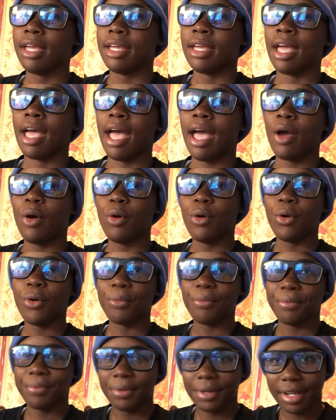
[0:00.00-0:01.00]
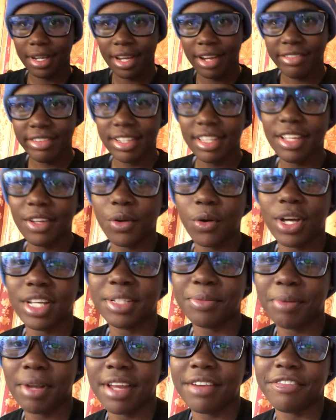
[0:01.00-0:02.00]
Yeah, I hope everything goes
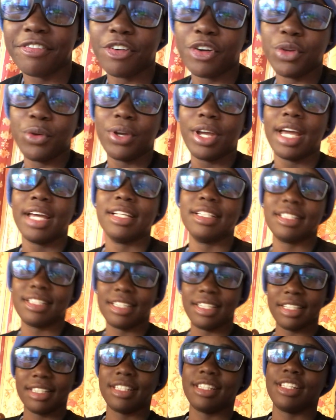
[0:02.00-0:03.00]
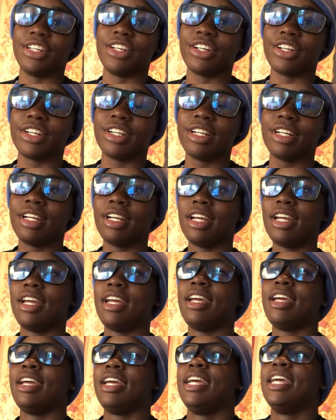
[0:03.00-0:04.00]
planned for you guys this year.
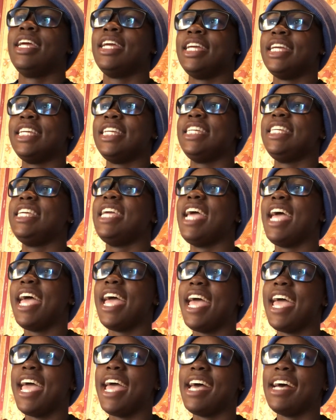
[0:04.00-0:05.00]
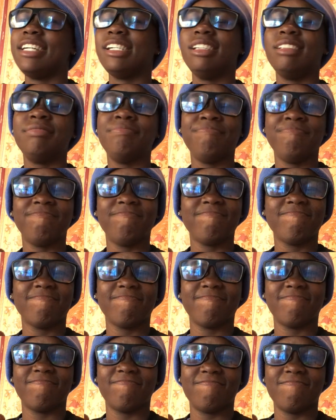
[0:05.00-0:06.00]
Yeah.
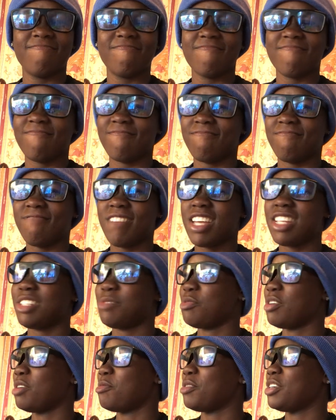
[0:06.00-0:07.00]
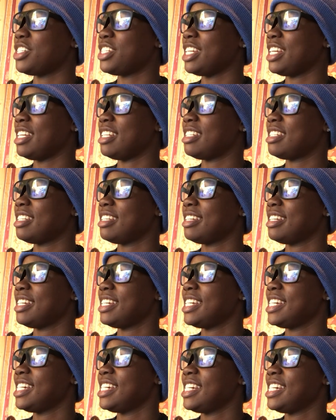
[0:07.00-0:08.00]
That's pretty much it.
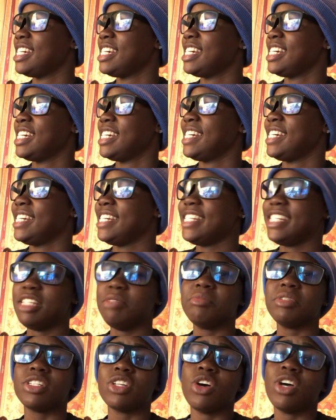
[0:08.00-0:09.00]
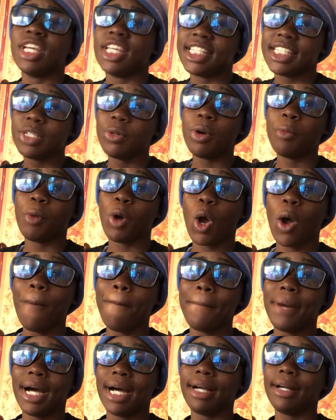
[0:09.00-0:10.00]
You see me? So you see when I
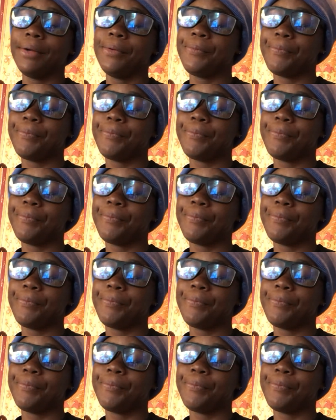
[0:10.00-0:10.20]
come back,